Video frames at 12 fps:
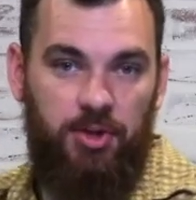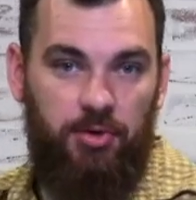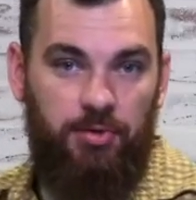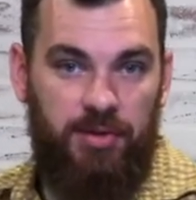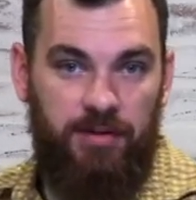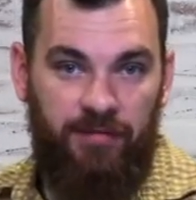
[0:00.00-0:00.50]

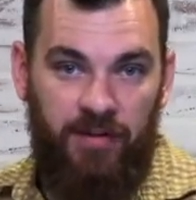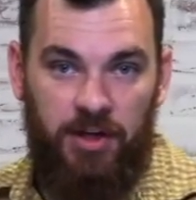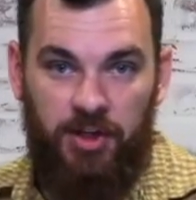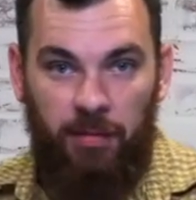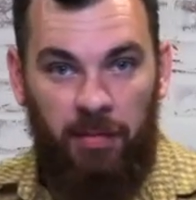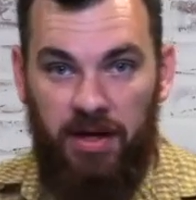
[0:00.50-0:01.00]

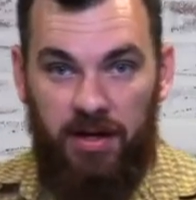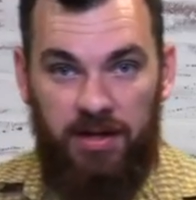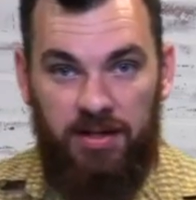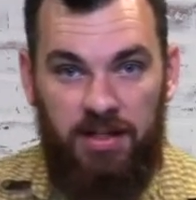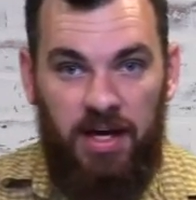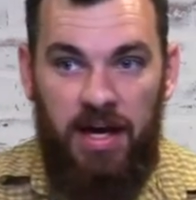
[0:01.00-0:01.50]
crucifixion,
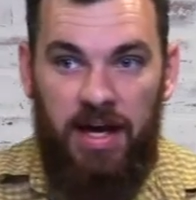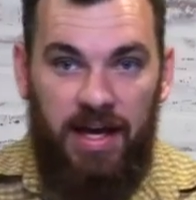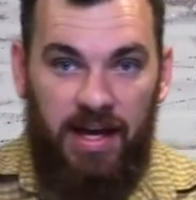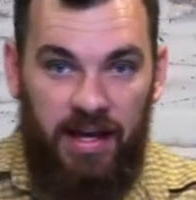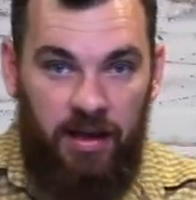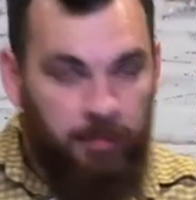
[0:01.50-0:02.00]
because
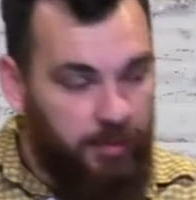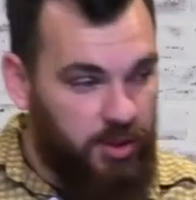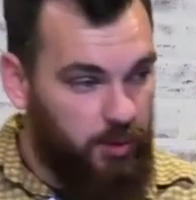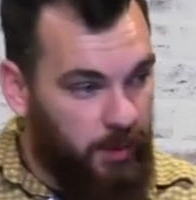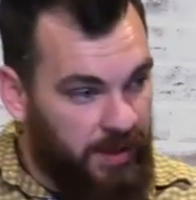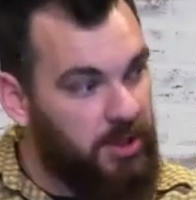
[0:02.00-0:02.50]
in
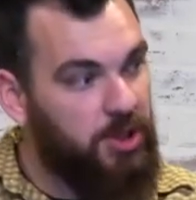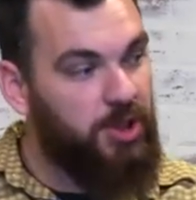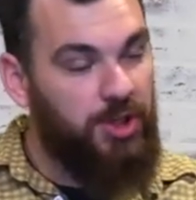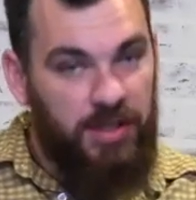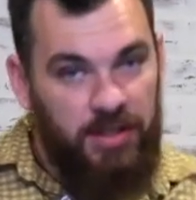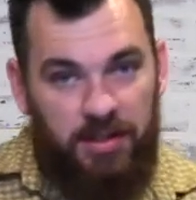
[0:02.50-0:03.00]
between
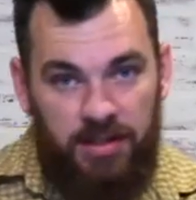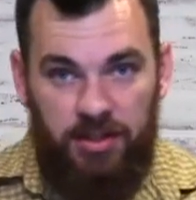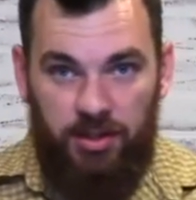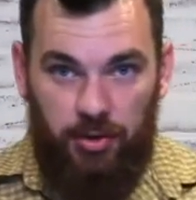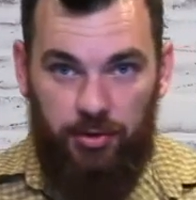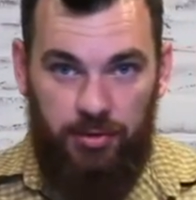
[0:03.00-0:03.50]

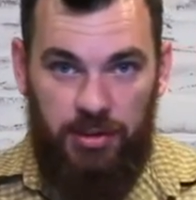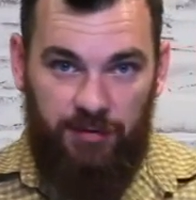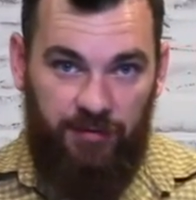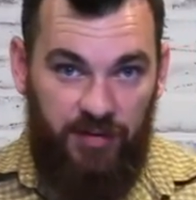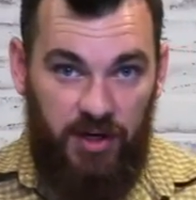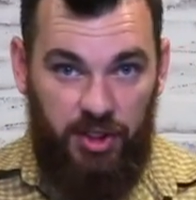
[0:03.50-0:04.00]
Jesus's
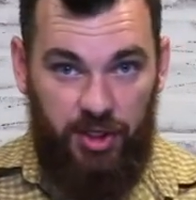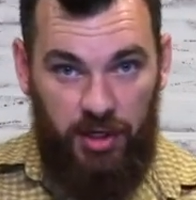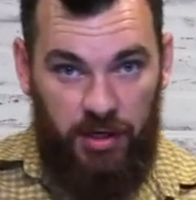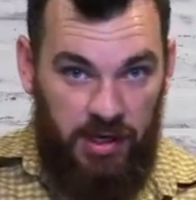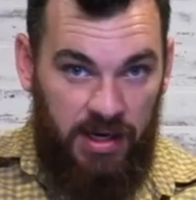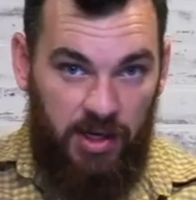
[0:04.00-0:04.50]

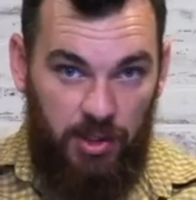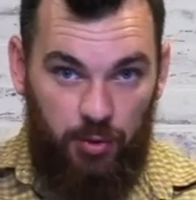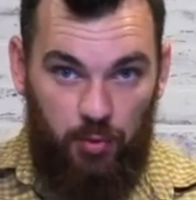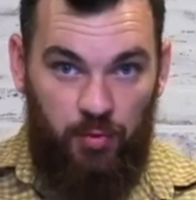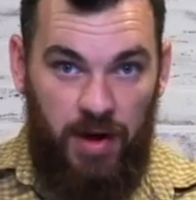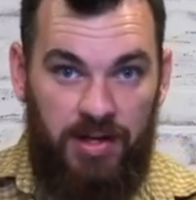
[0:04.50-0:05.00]
crucifixion and his
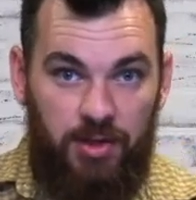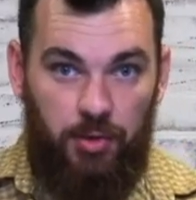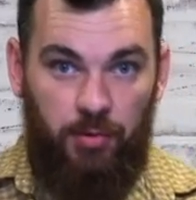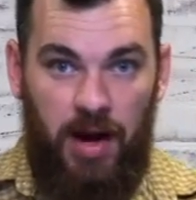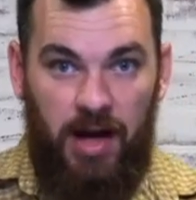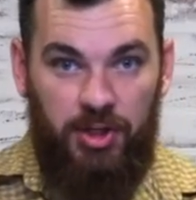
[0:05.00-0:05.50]

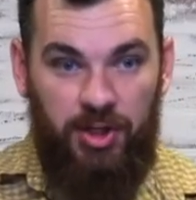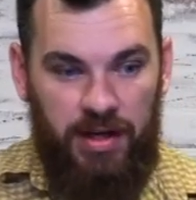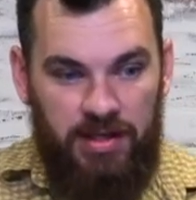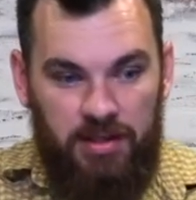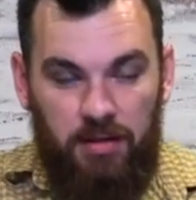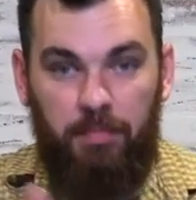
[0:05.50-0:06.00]
resurrection
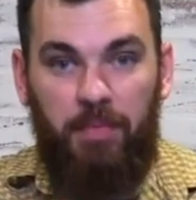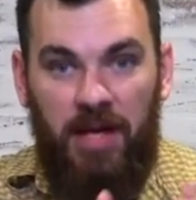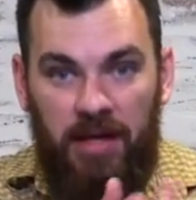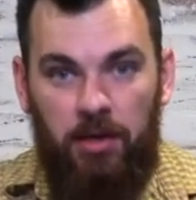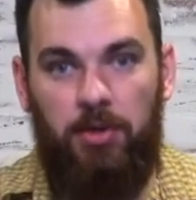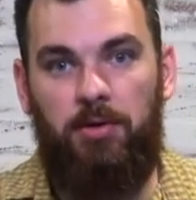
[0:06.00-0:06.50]
is the
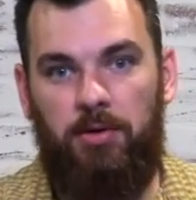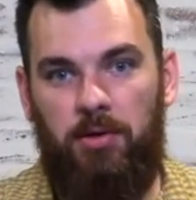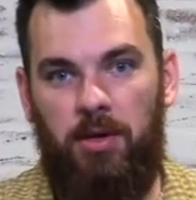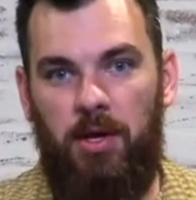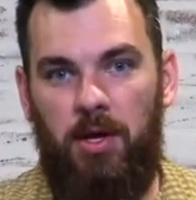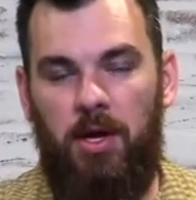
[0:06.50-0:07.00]

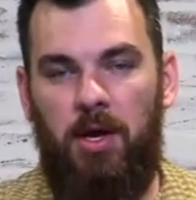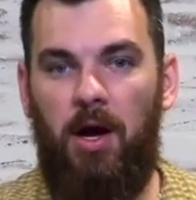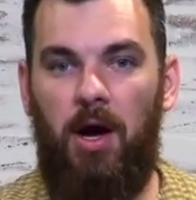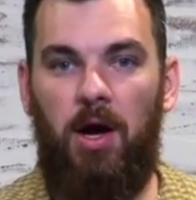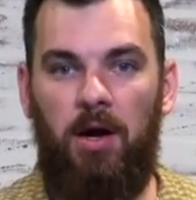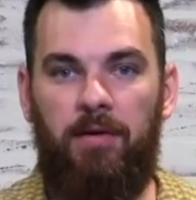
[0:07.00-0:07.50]
pinnacle
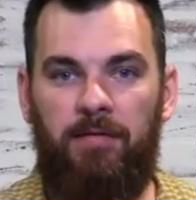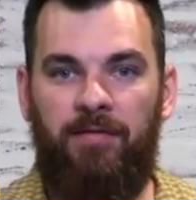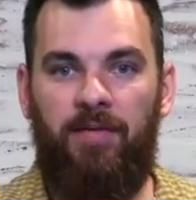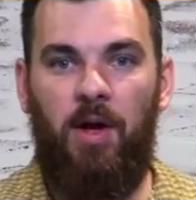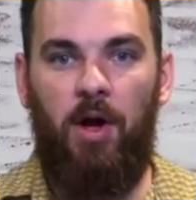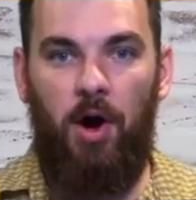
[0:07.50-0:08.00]

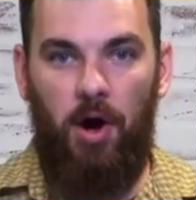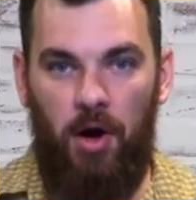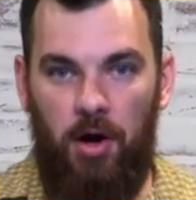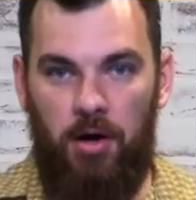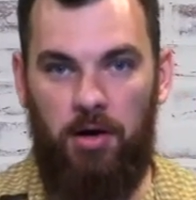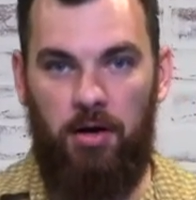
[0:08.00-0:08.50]
of
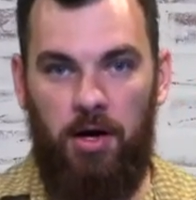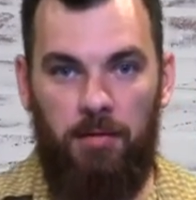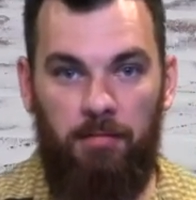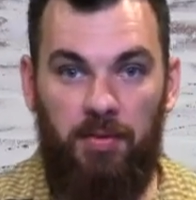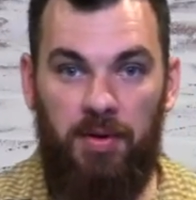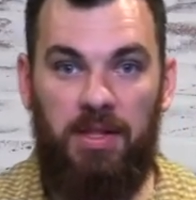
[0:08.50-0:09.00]
our
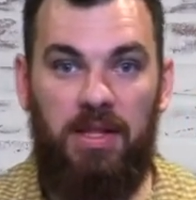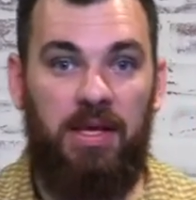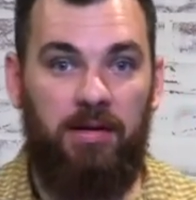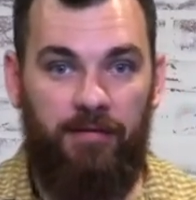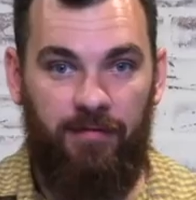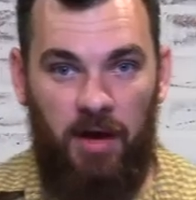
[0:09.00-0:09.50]

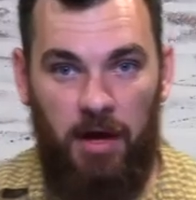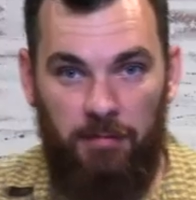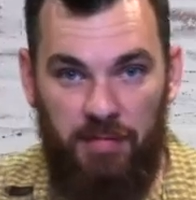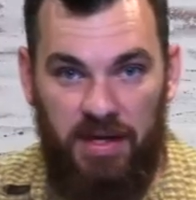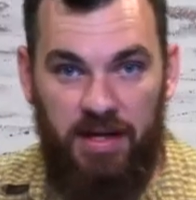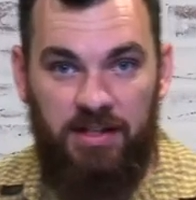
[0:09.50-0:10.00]
belief.
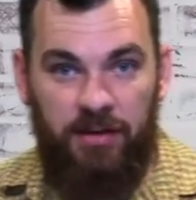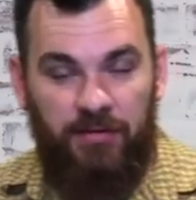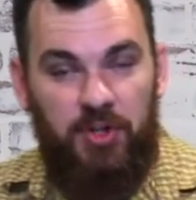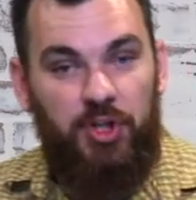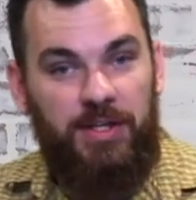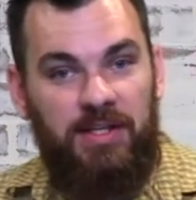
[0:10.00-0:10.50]
Because if
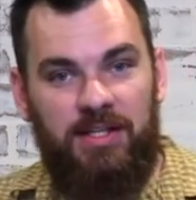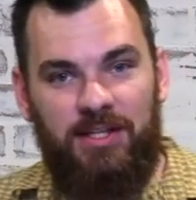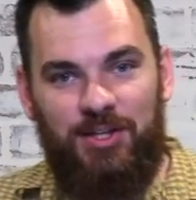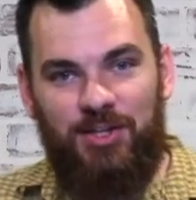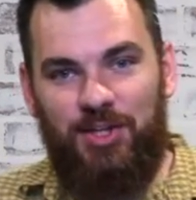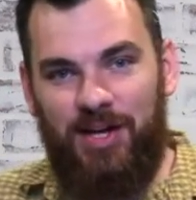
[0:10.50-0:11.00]

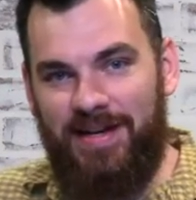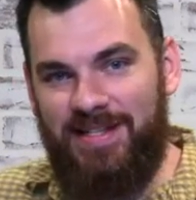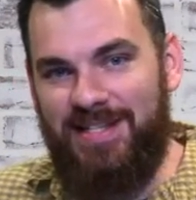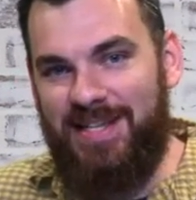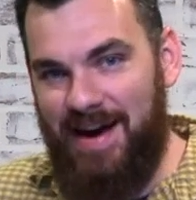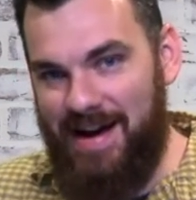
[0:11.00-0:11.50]
Jesus
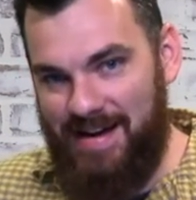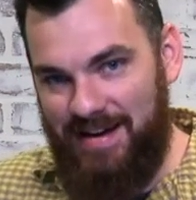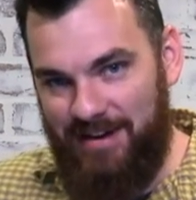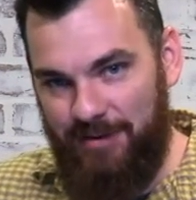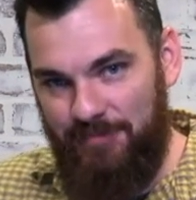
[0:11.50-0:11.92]
just died,